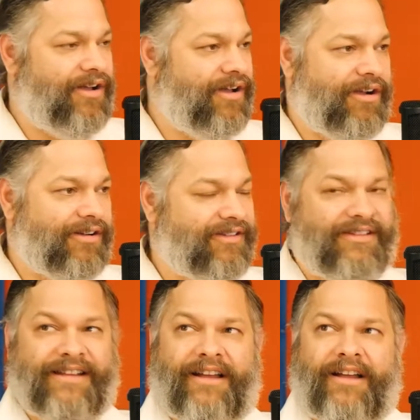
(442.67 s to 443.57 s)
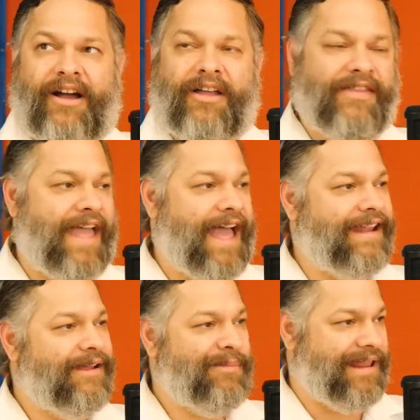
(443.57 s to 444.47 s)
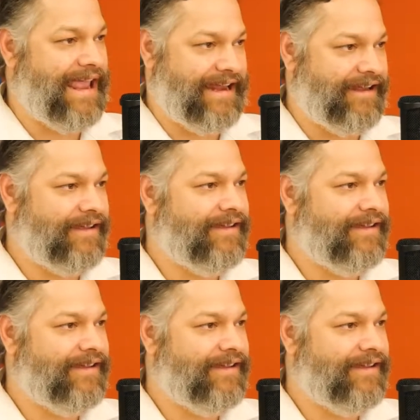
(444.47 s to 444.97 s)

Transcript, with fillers: aren't on that plane.